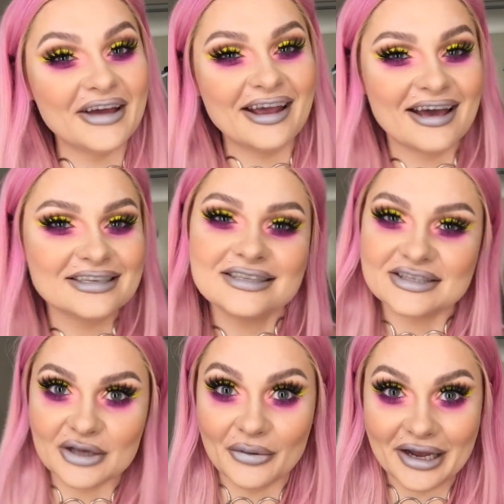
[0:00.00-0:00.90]
Okay guys,
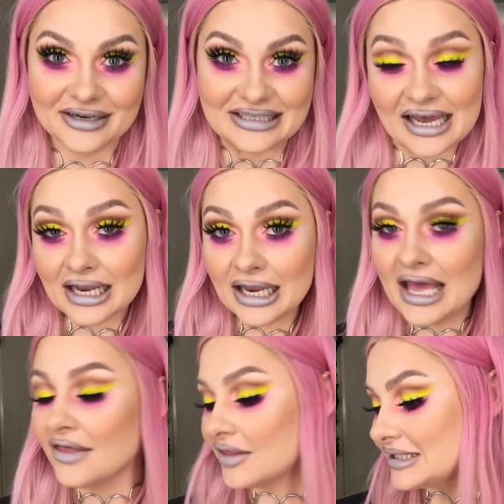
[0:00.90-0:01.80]
so we are done.
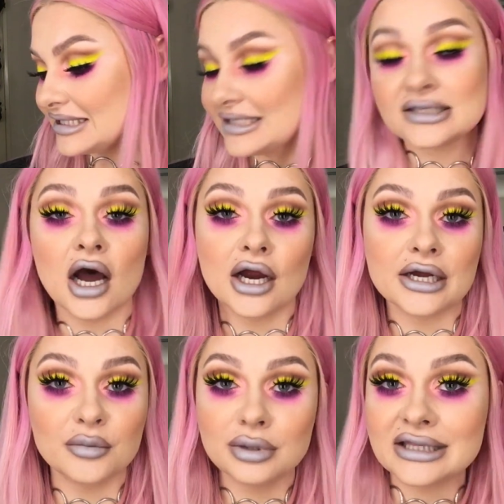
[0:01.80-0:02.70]
This is our
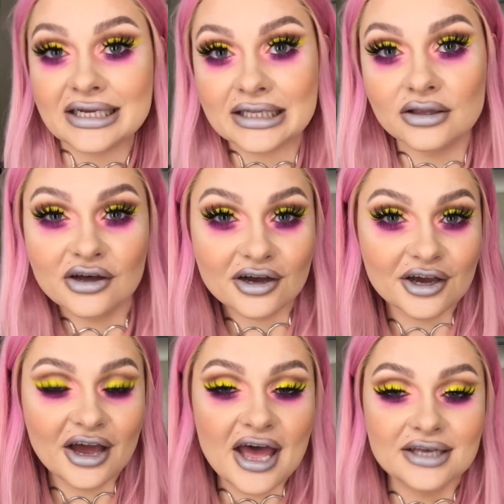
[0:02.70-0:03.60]
completed
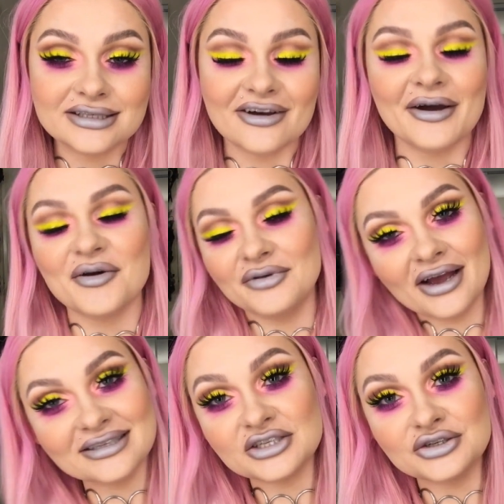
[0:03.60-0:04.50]
look. So I hope you
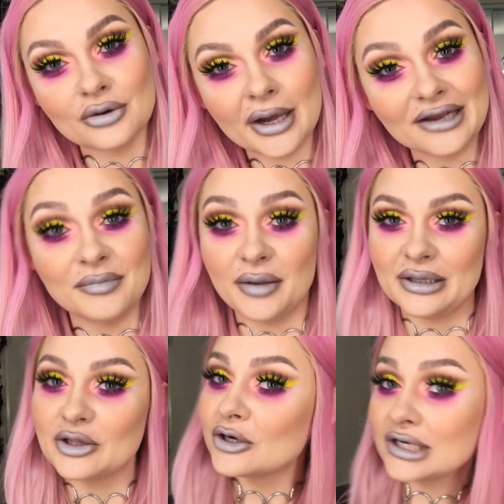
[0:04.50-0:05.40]
guys enjoyed,
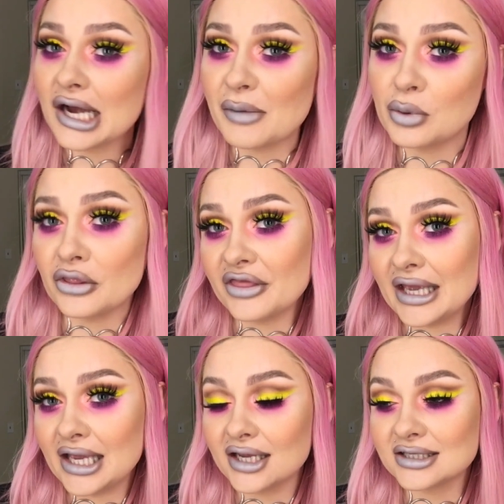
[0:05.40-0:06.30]
maybe learned a couple
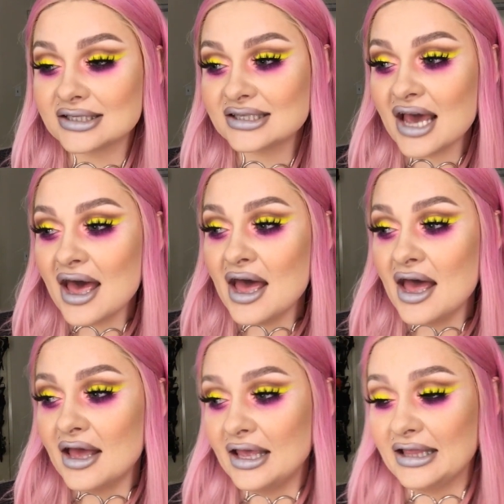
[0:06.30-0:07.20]
things,
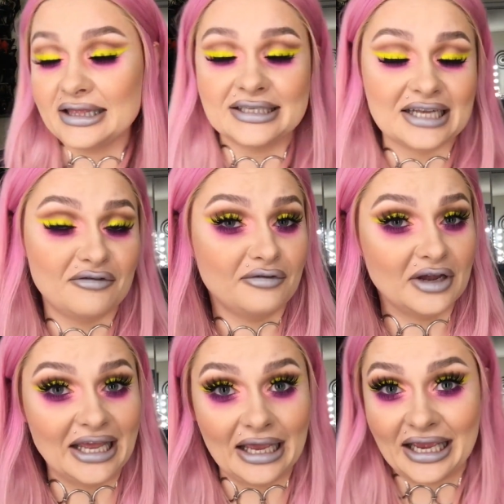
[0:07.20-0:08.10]
at least had
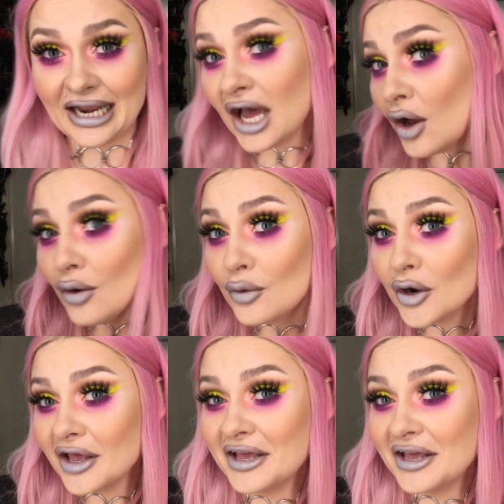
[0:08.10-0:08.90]
fun hanging out.